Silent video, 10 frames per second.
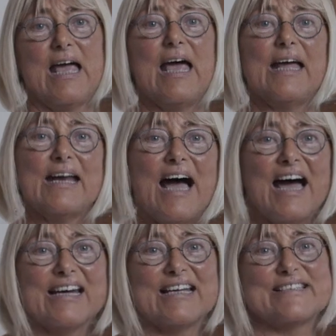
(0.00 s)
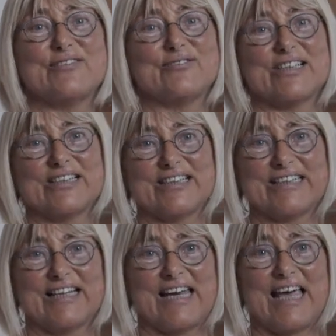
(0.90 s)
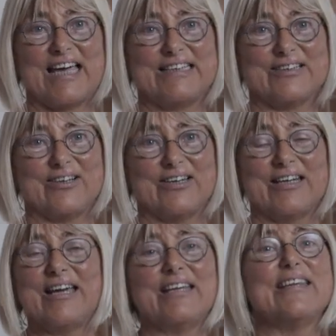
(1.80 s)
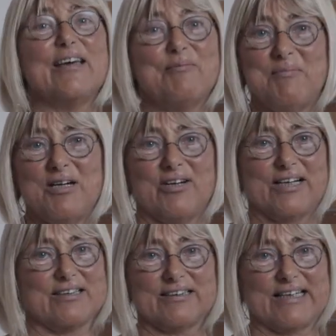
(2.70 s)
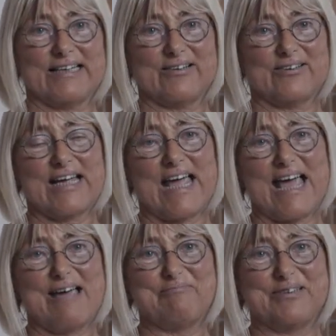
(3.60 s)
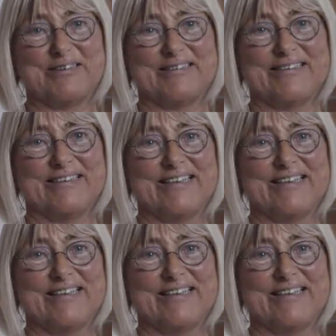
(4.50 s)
and unless you turn the light on, the miracle cannot happen.